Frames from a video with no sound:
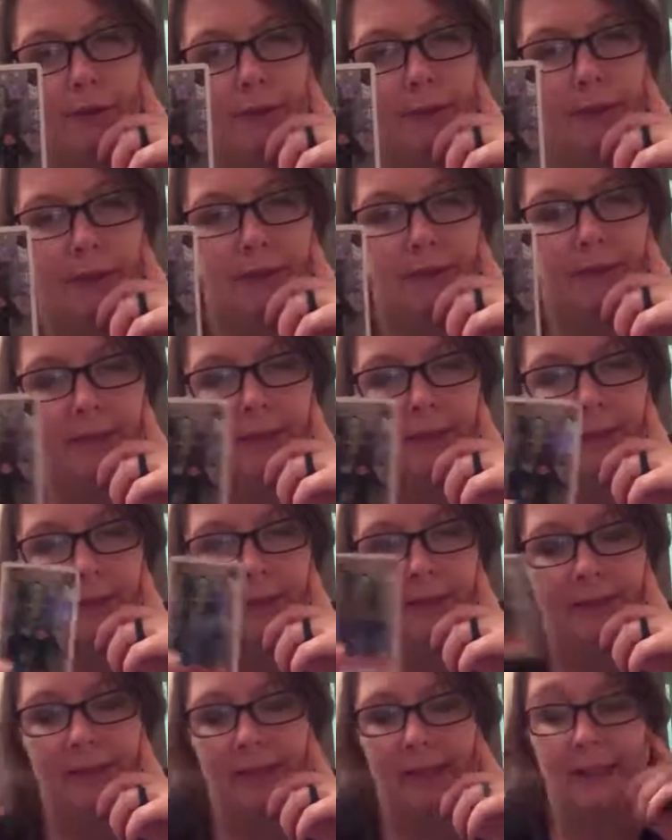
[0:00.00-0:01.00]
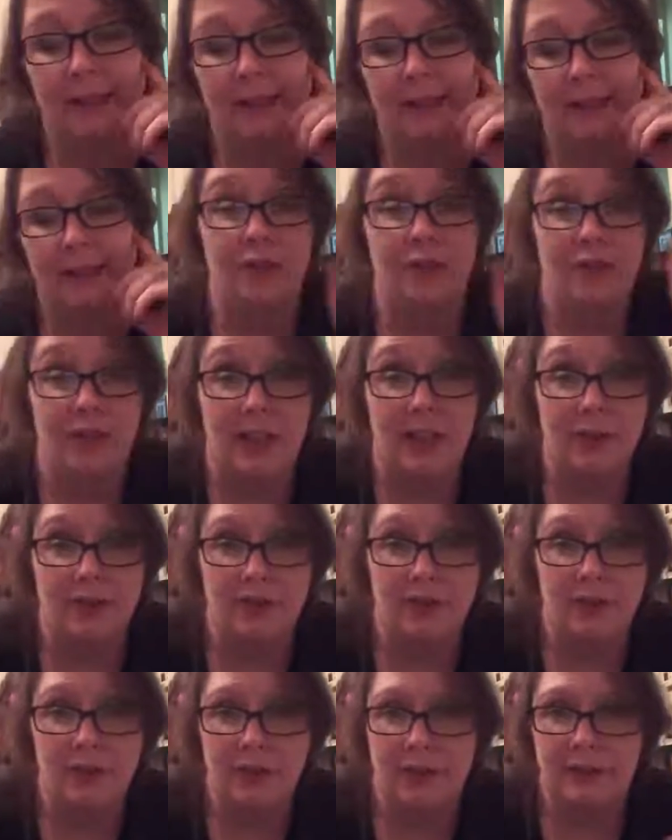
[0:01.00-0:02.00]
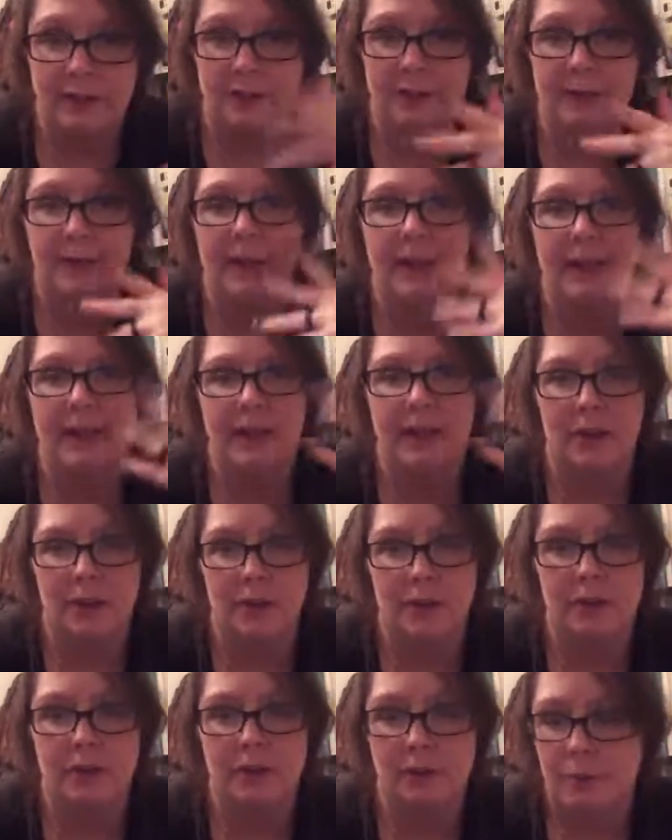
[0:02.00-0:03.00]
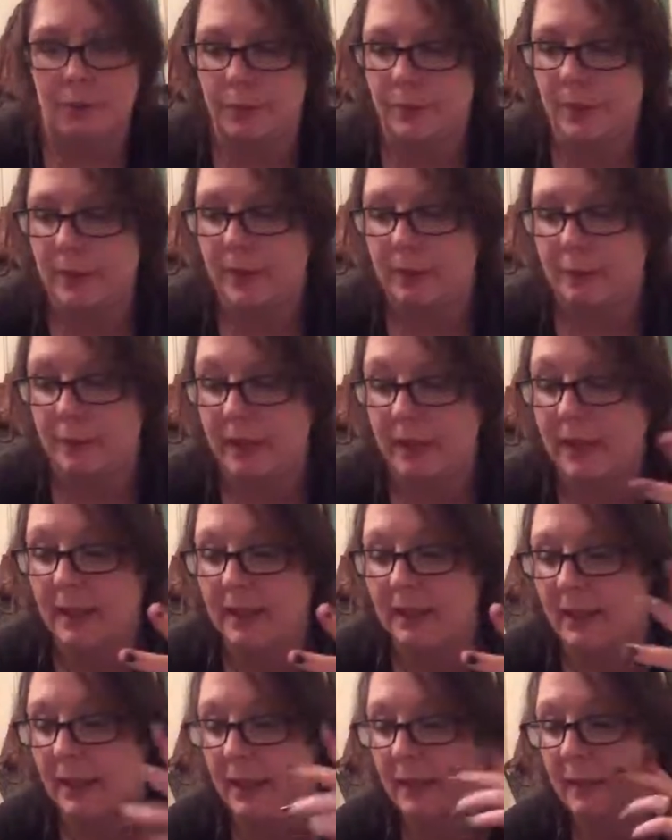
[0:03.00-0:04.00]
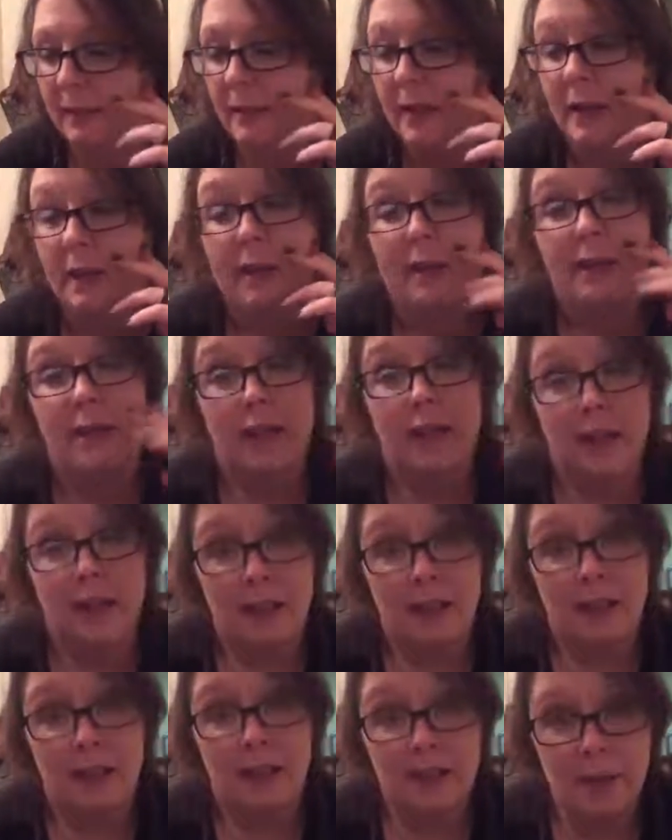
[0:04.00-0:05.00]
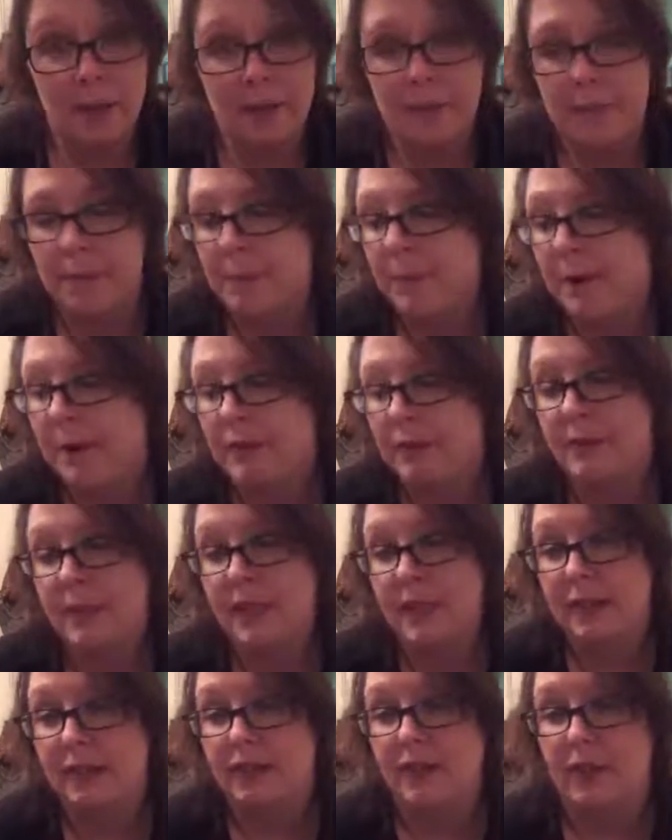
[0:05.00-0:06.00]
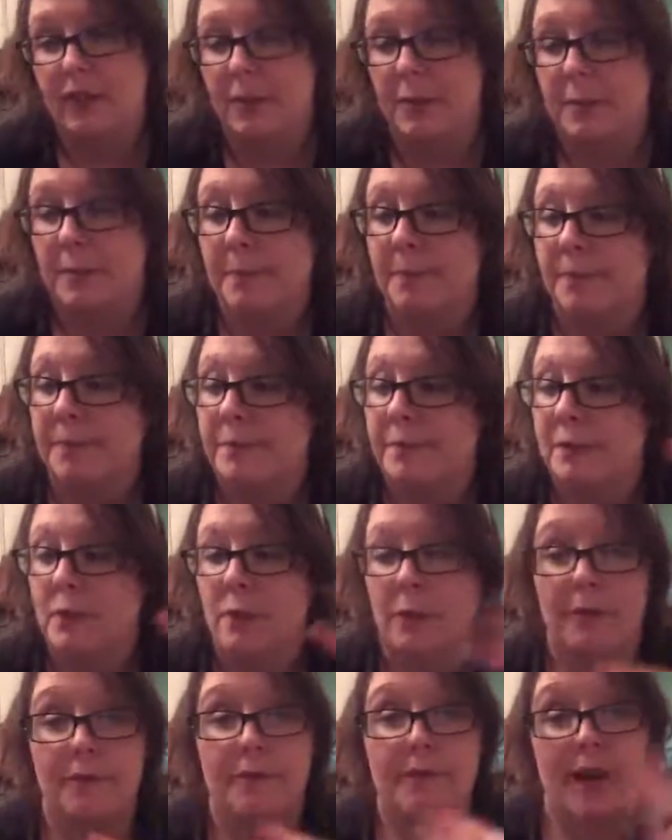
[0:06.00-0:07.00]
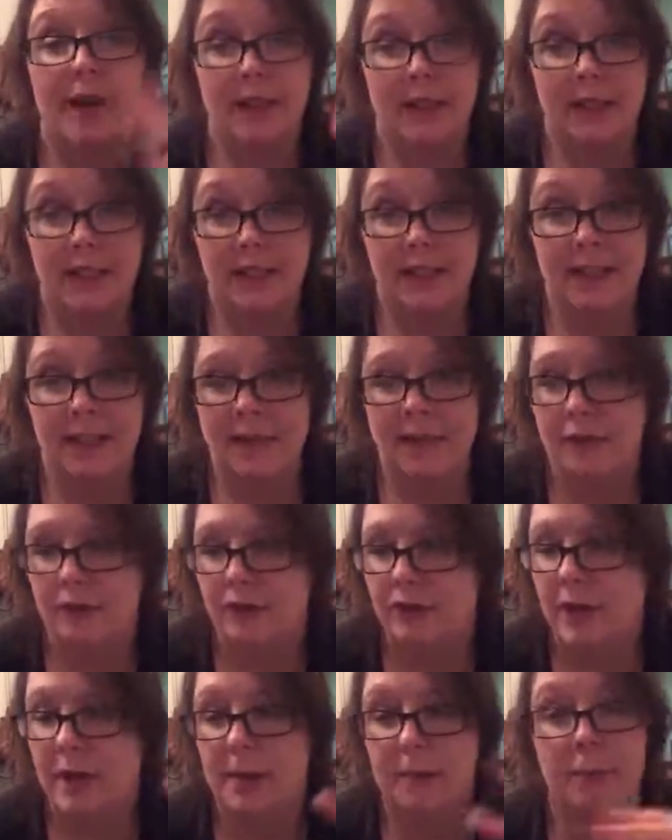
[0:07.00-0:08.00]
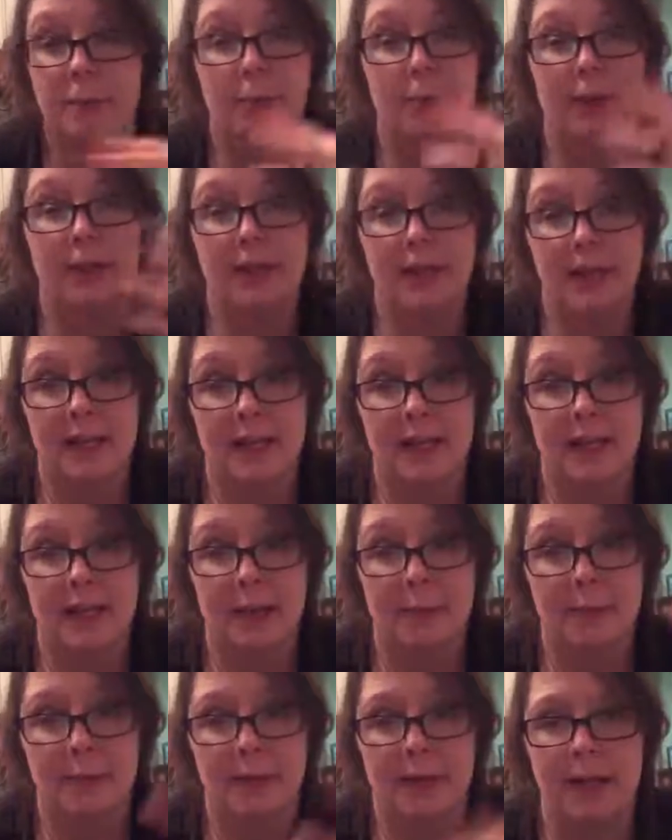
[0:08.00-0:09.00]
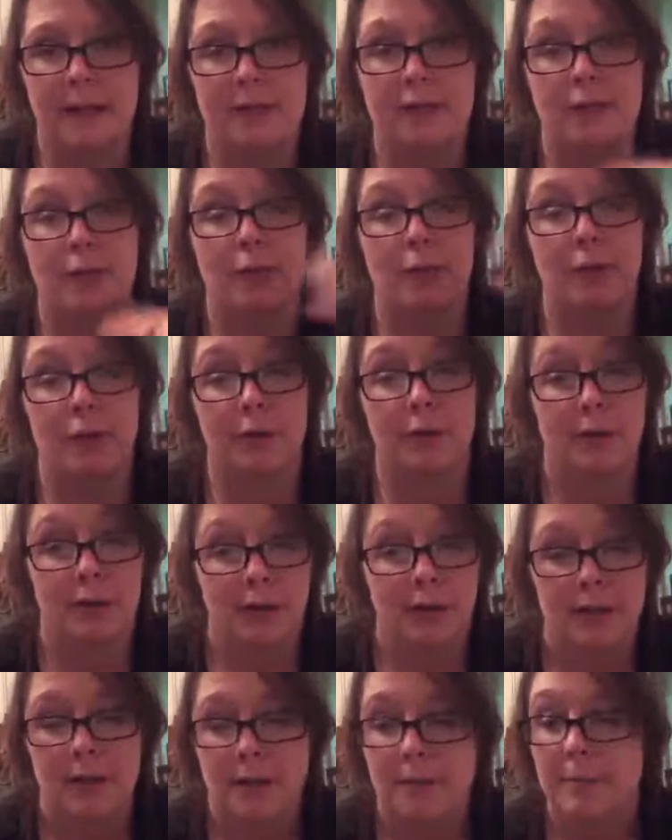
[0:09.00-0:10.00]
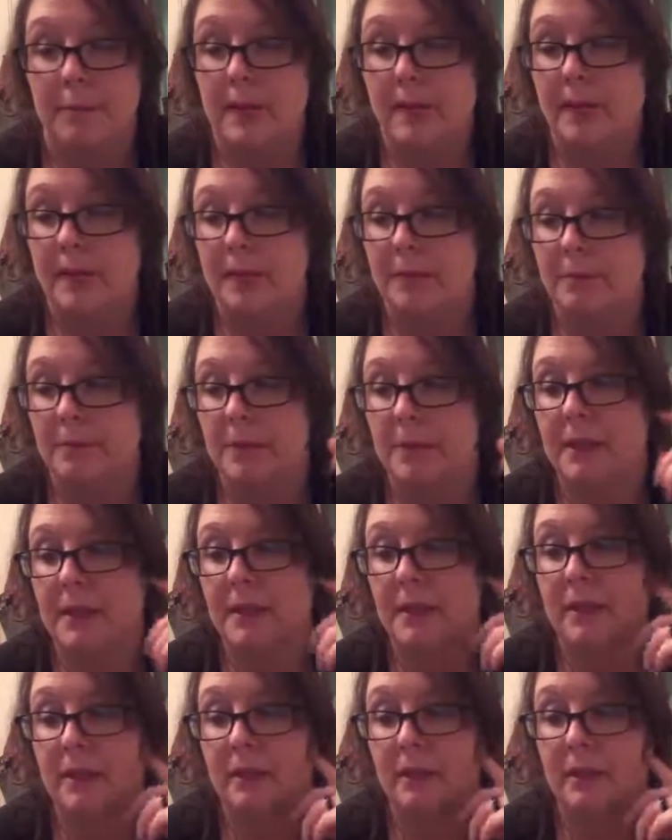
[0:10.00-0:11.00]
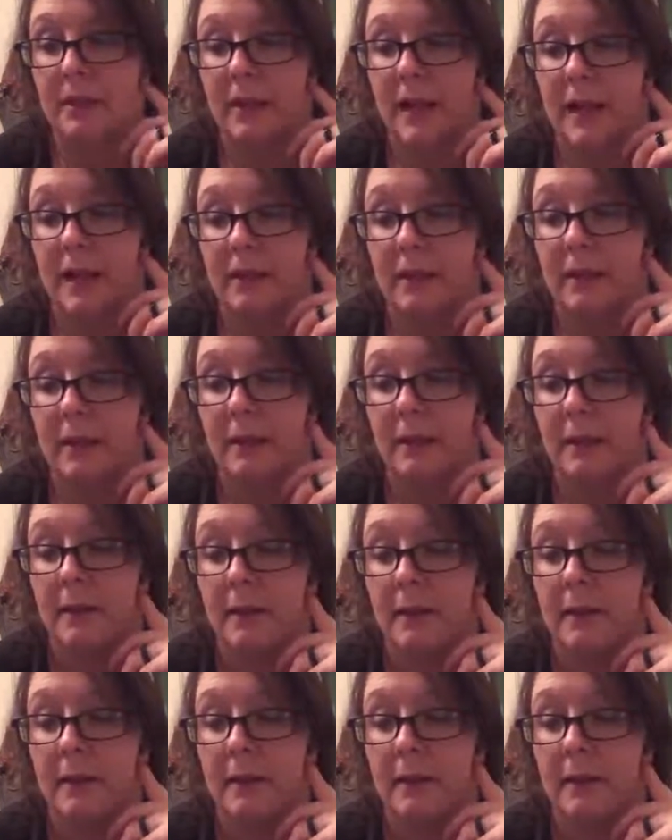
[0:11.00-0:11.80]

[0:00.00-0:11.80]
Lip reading: But it seems like this has changed, and you guys are finding it hard to really recognize that you might be part of the issue of finding that new job or getting that raise or making the money that you'd like.